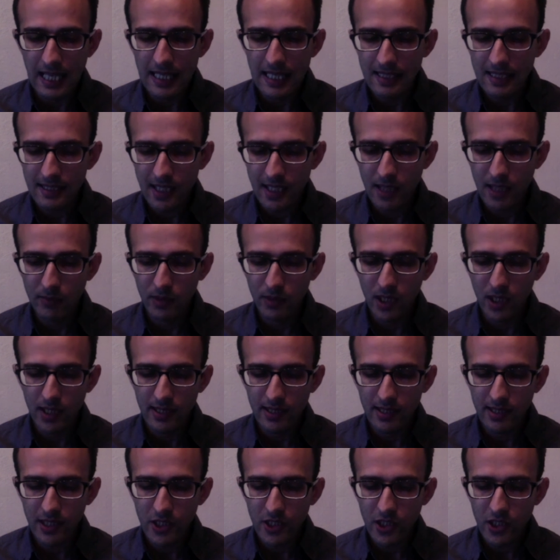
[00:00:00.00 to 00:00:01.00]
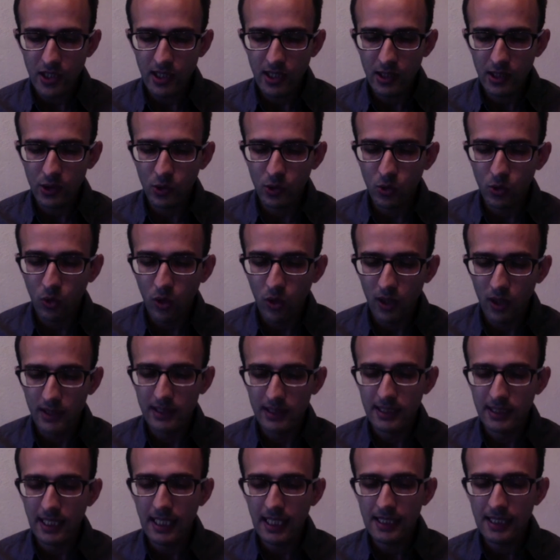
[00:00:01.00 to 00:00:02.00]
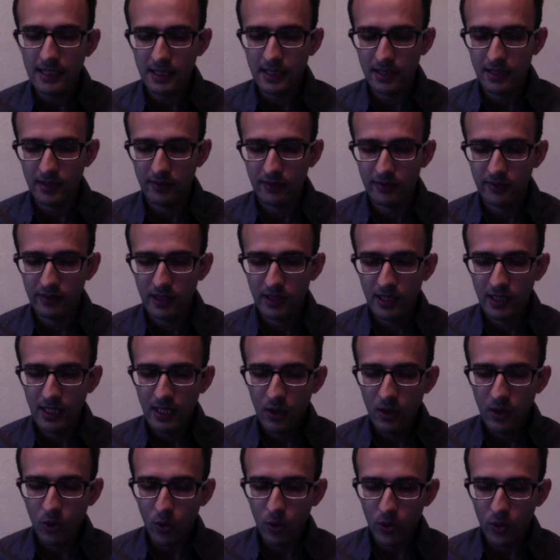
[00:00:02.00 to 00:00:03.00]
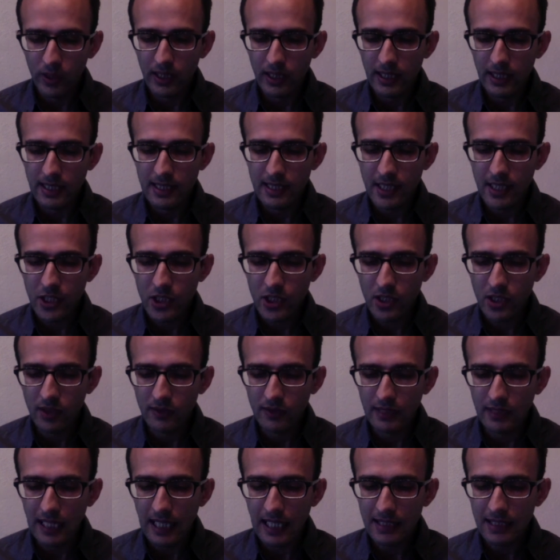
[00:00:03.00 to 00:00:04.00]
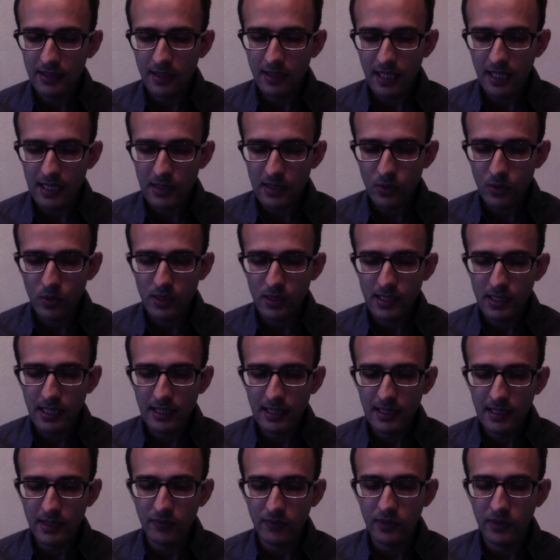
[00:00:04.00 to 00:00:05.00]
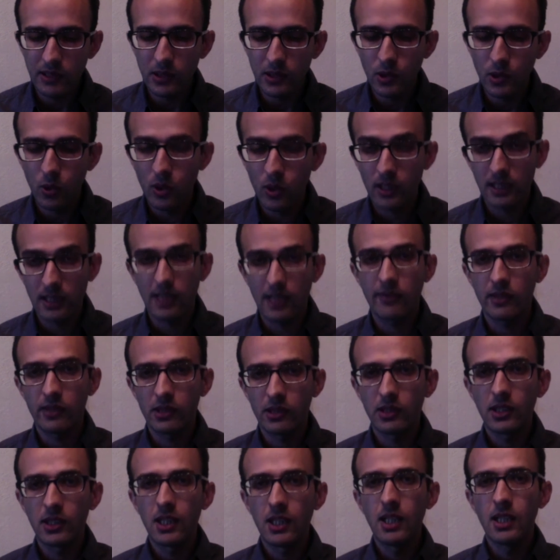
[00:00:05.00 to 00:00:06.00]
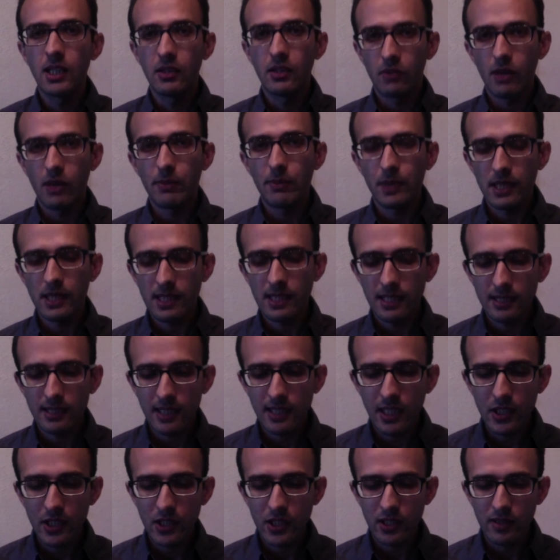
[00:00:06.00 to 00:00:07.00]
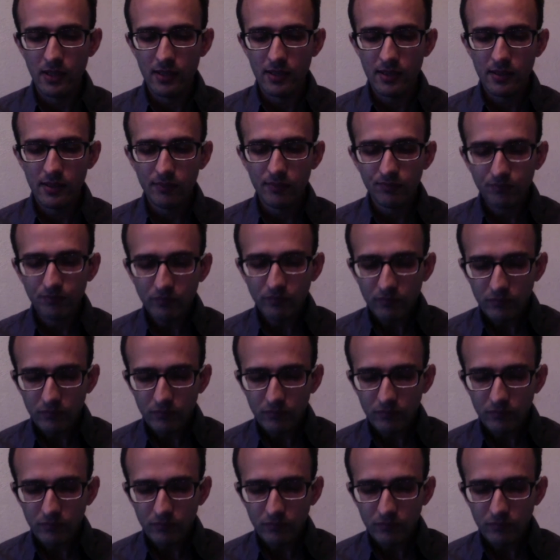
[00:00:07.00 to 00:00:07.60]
stabilization, and qualitative organization of data associated with lower level representations.